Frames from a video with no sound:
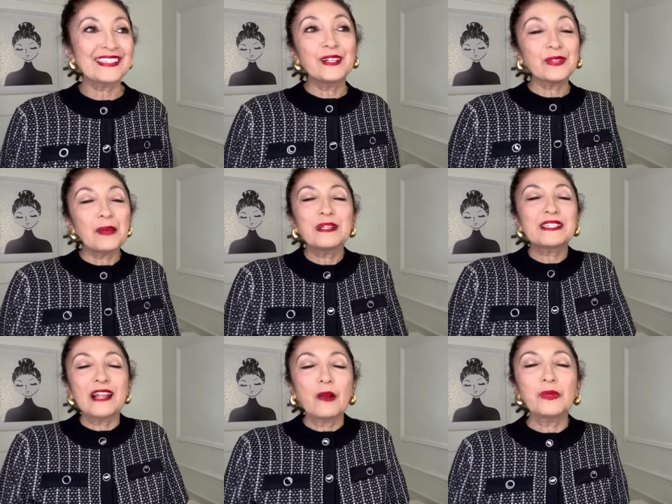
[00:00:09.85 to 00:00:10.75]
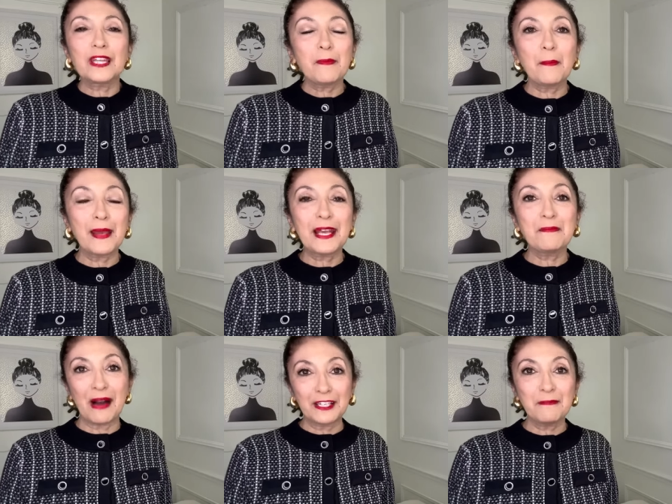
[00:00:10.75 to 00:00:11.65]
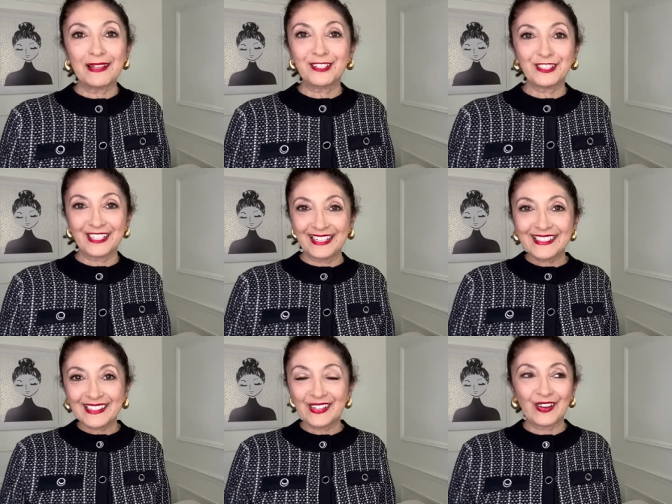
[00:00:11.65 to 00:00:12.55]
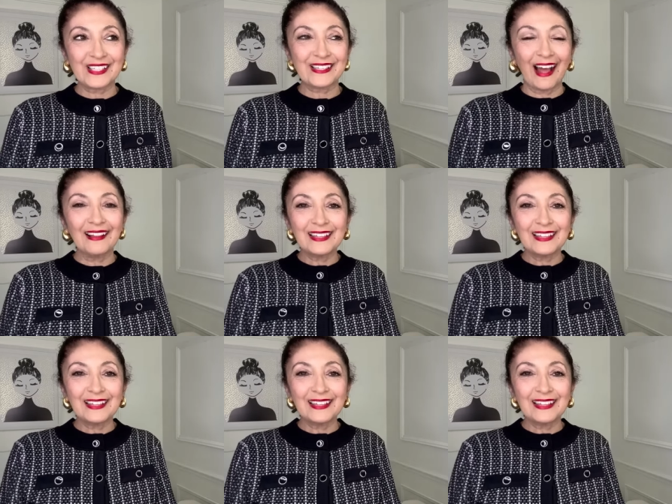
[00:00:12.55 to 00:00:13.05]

Sometimes it's not really about making monumental changes in our style,